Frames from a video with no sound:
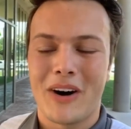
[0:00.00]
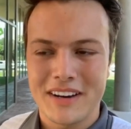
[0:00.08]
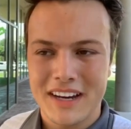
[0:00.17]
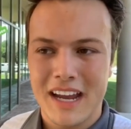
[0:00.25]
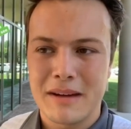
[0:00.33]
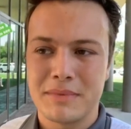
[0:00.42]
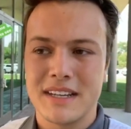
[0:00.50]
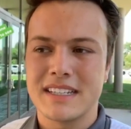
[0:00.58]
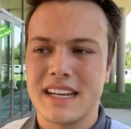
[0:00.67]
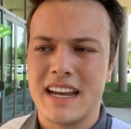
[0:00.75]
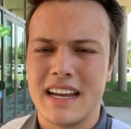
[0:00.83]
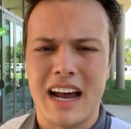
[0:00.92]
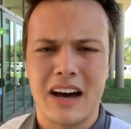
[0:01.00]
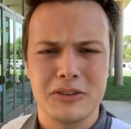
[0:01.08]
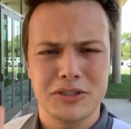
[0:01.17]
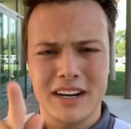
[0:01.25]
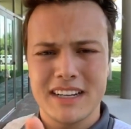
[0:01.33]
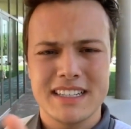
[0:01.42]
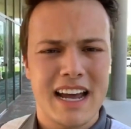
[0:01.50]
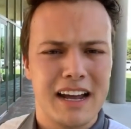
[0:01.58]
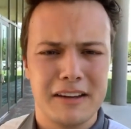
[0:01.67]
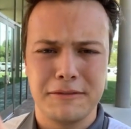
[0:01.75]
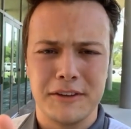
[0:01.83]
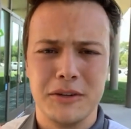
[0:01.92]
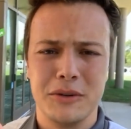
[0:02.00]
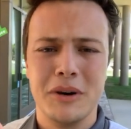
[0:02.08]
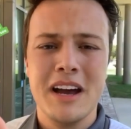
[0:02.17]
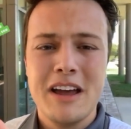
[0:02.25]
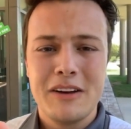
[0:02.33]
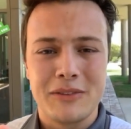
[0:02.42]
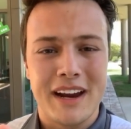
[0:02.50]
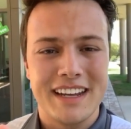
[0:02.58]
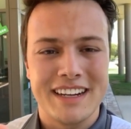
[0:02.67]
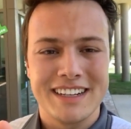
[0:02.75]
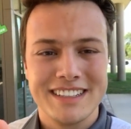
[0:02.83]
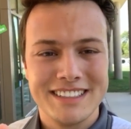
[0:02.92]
on campus, and I'll try to tag a few right here.